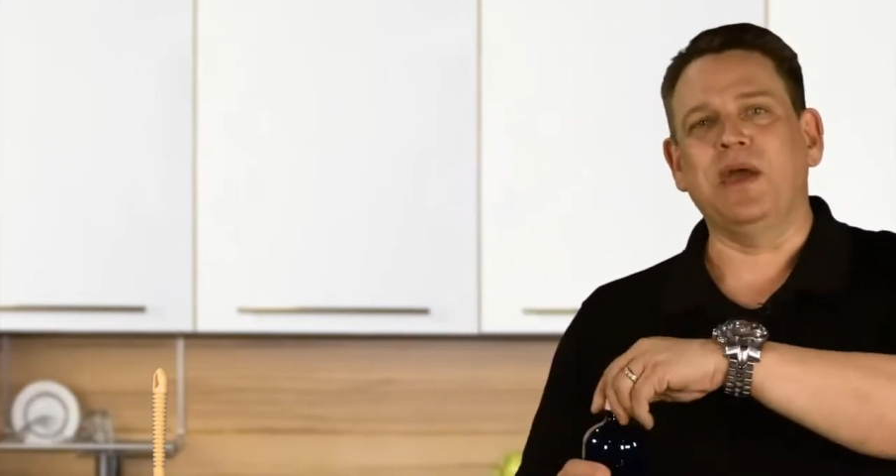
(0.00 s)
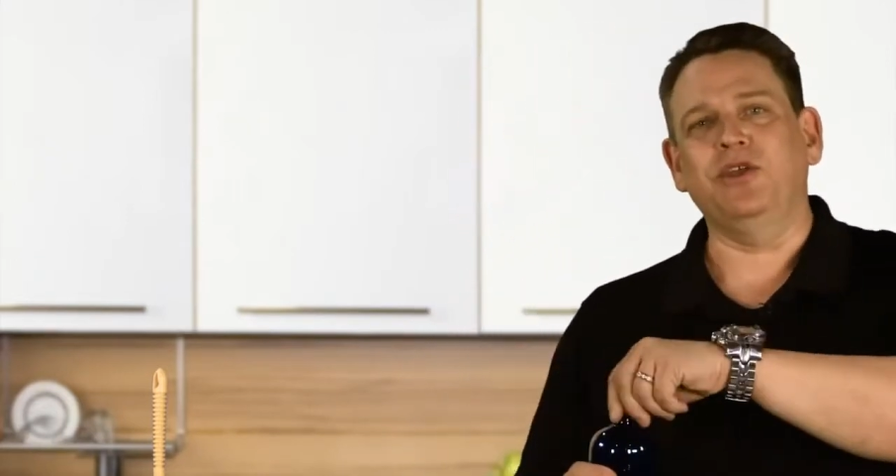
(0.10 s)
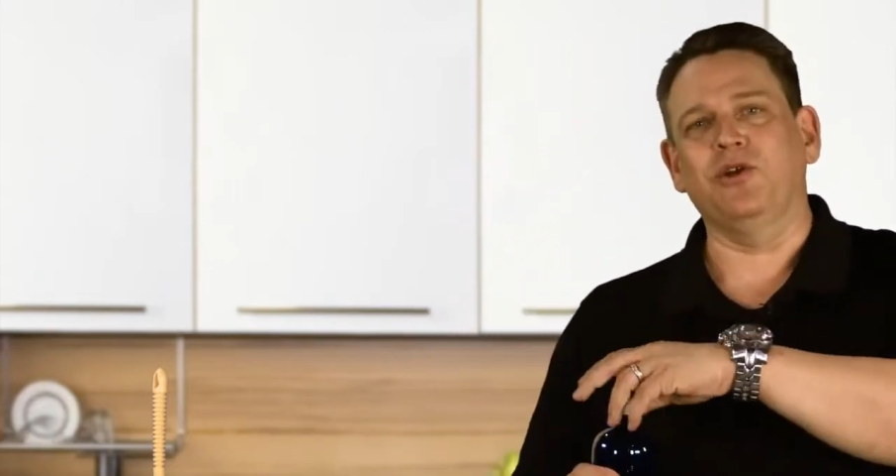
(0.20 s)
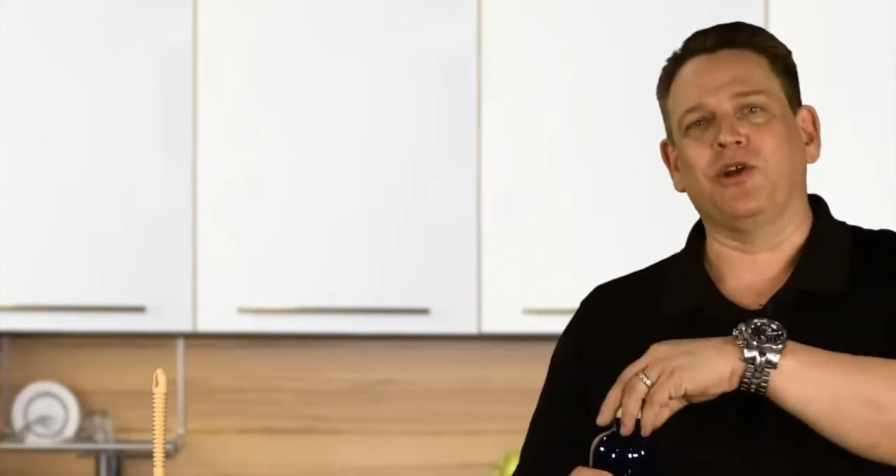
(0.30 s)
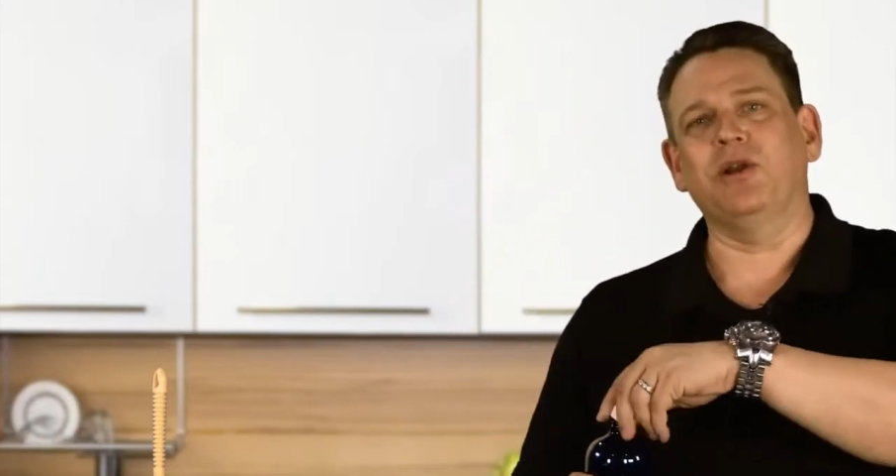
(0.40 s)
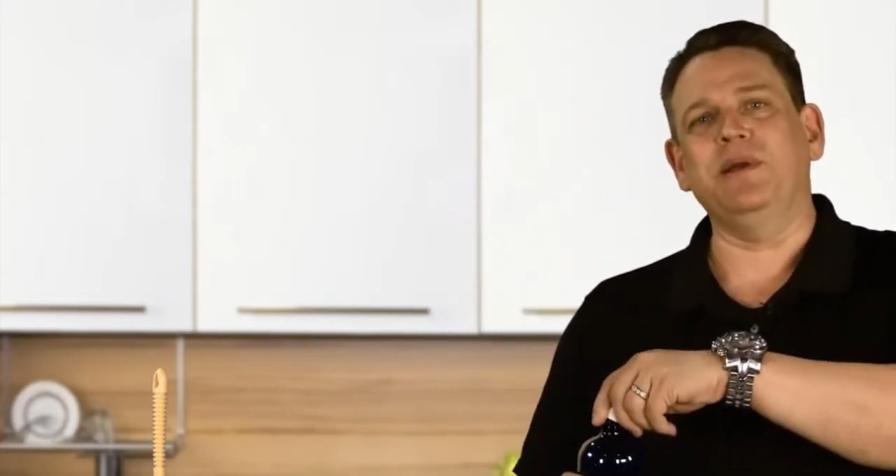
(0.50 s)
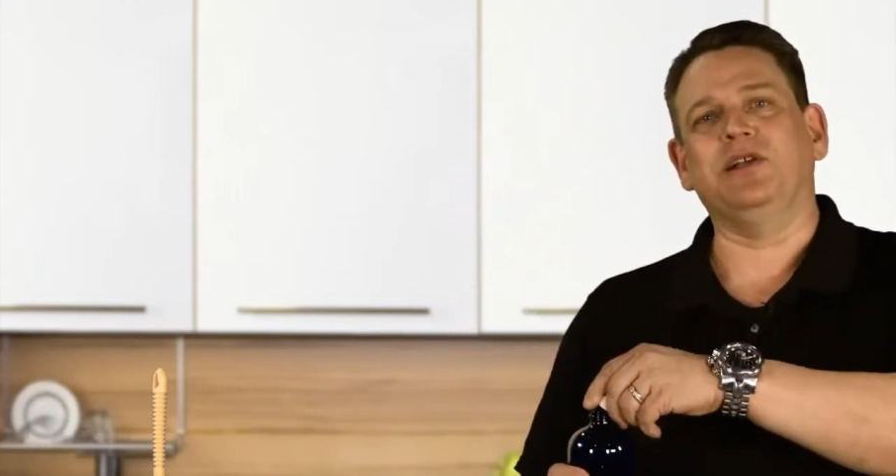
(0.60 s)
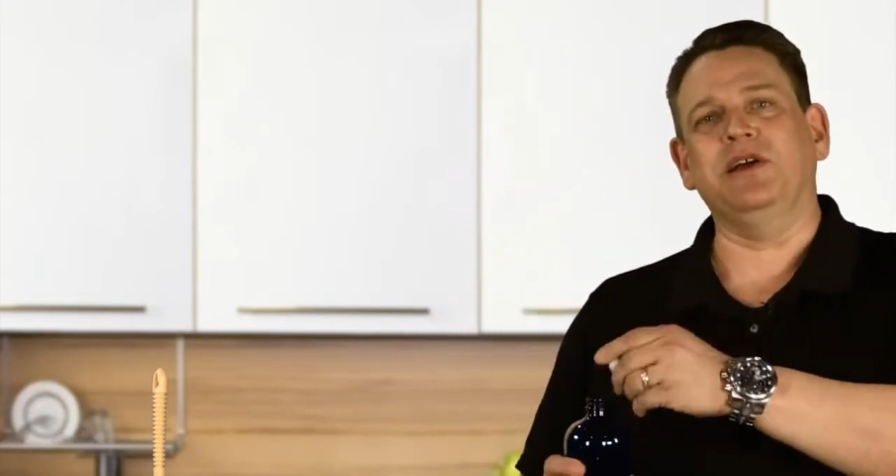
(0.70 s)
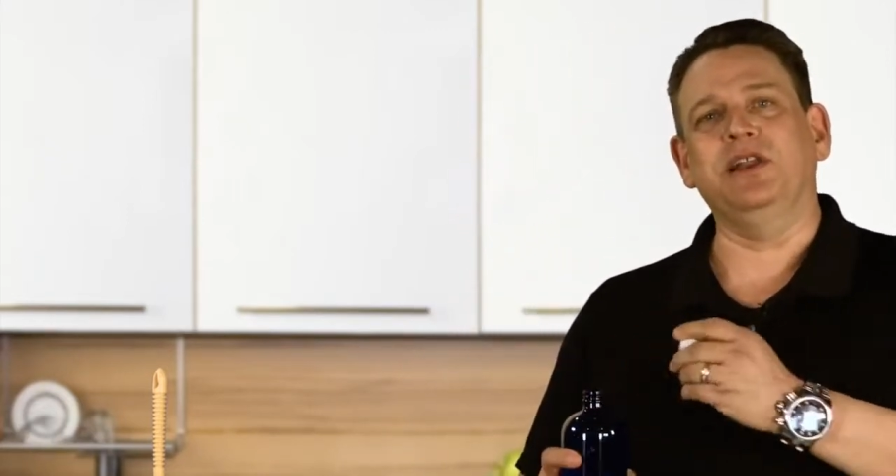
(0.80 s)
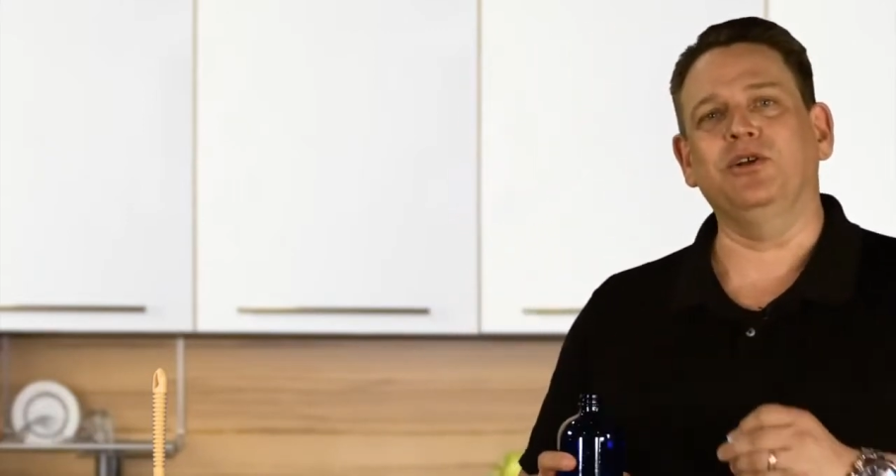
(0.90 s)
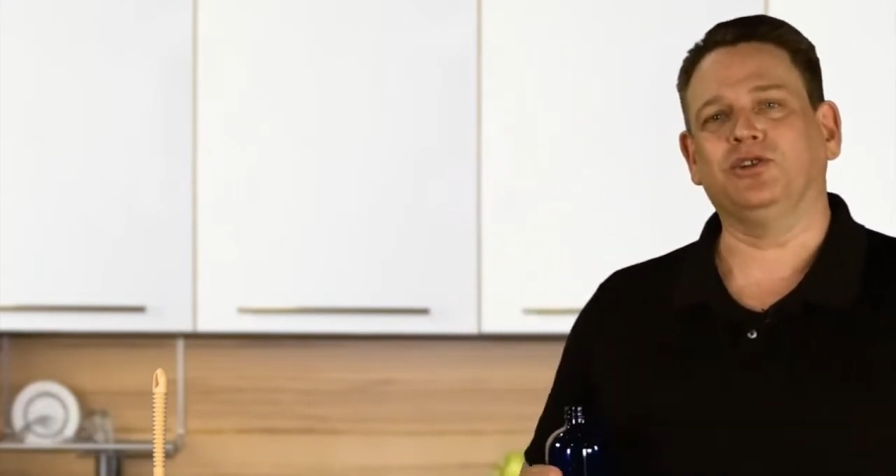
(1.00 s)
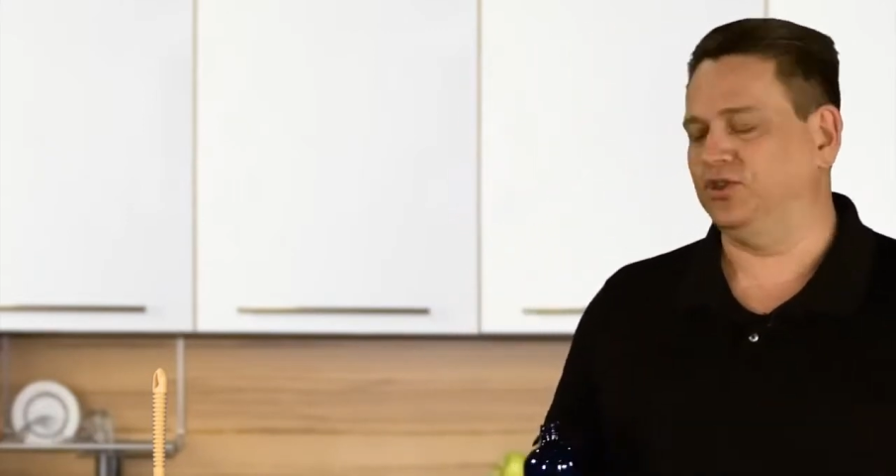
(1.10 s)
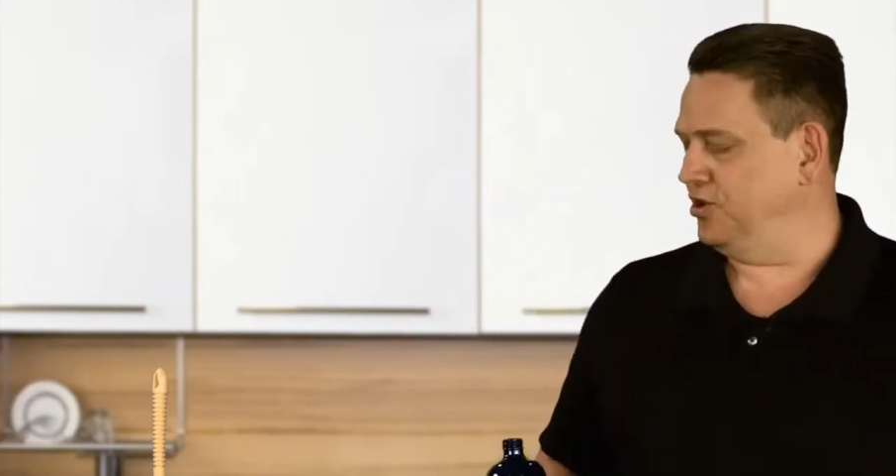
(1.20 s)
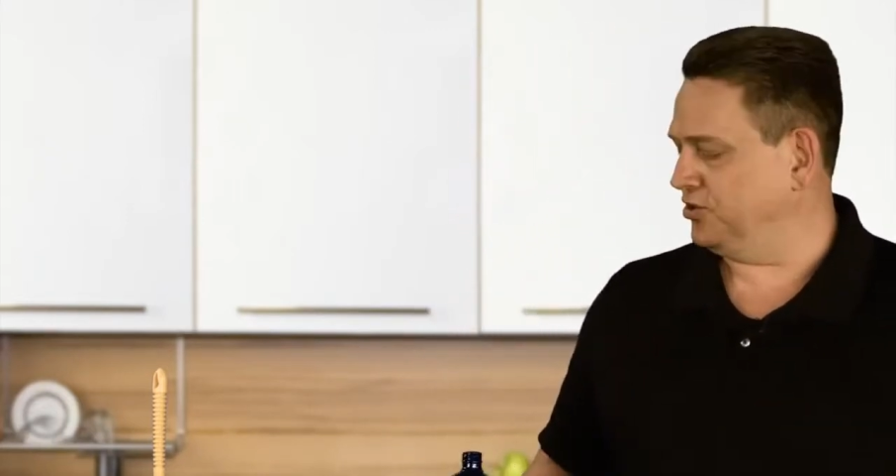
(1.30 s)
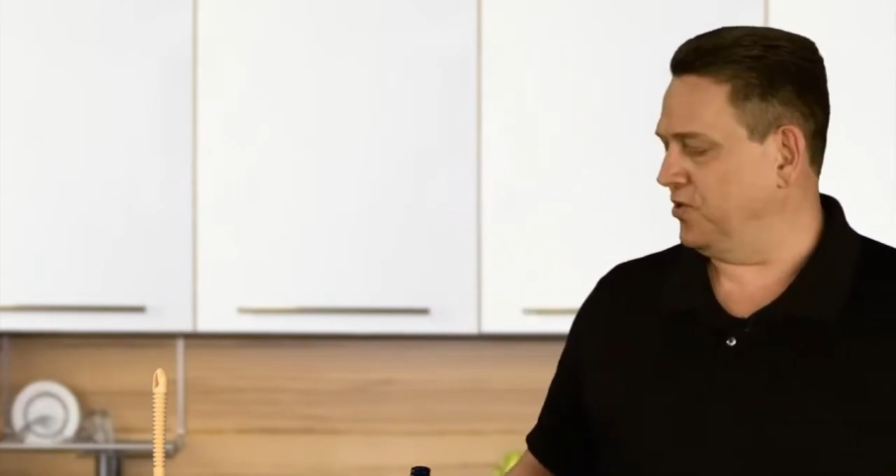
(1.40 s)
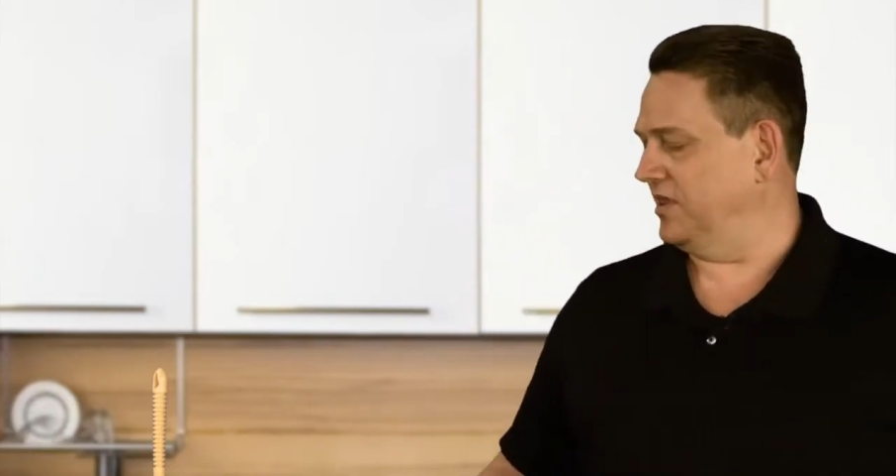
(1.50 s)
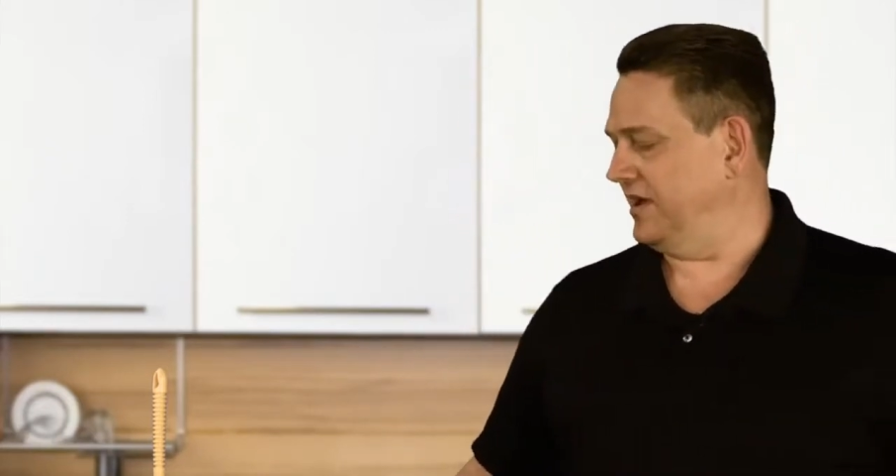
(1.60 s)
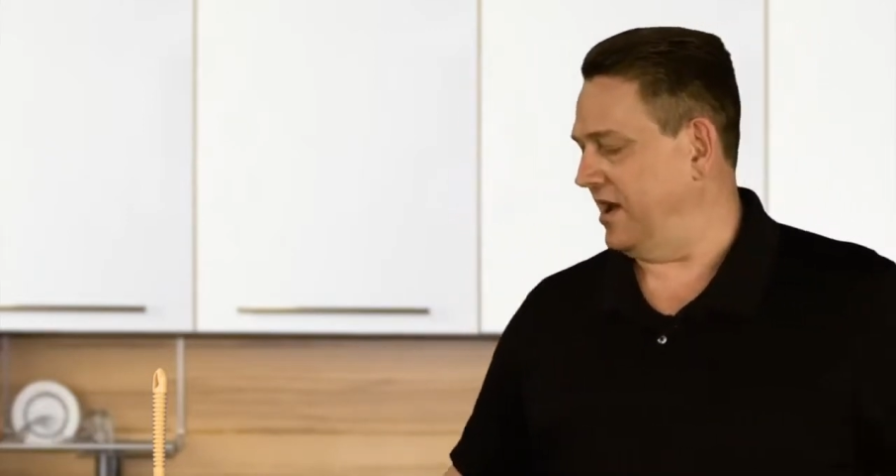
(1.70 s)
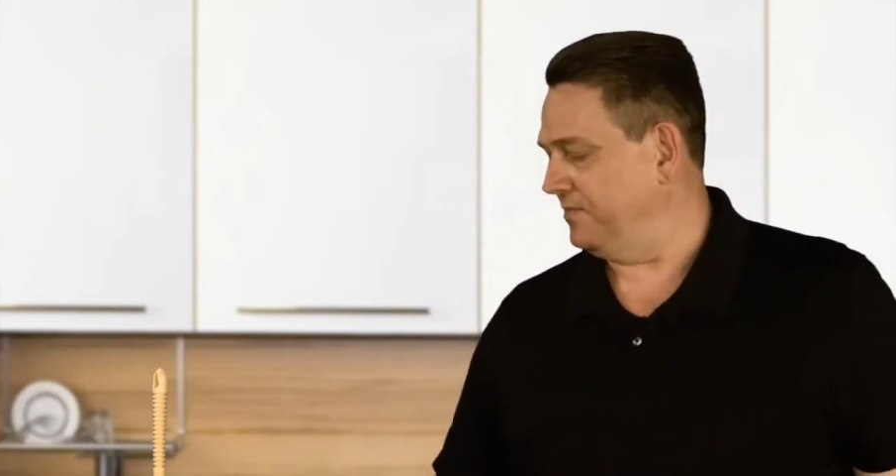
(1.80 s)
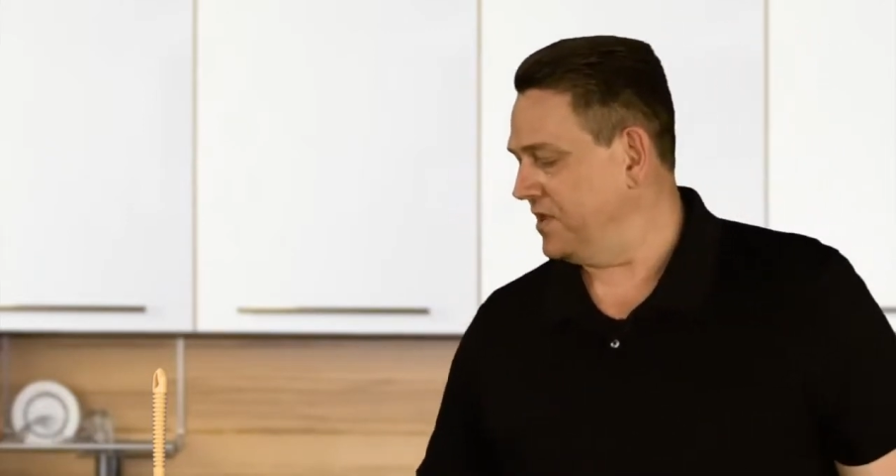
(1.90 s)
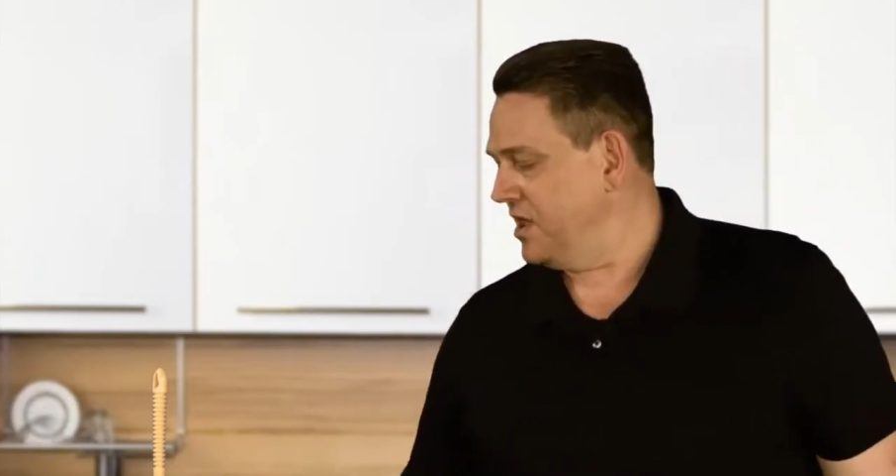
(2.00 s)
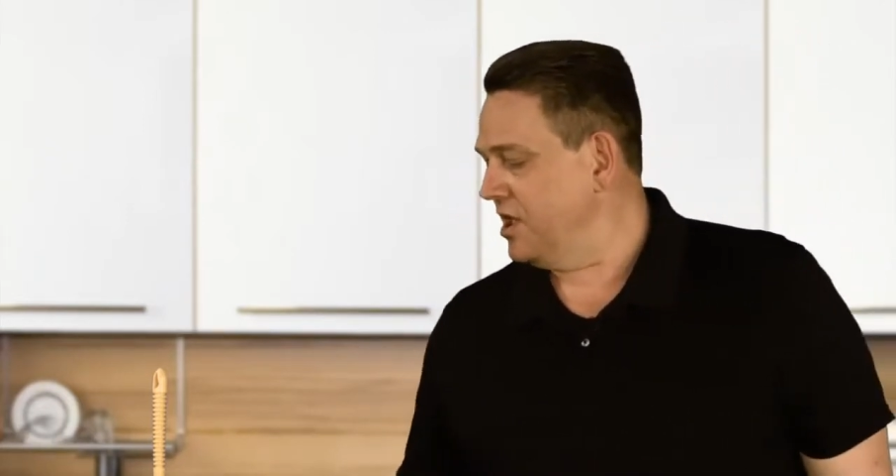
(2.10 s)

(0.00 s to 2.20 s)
that you're going to be cleaning your, your toilet out.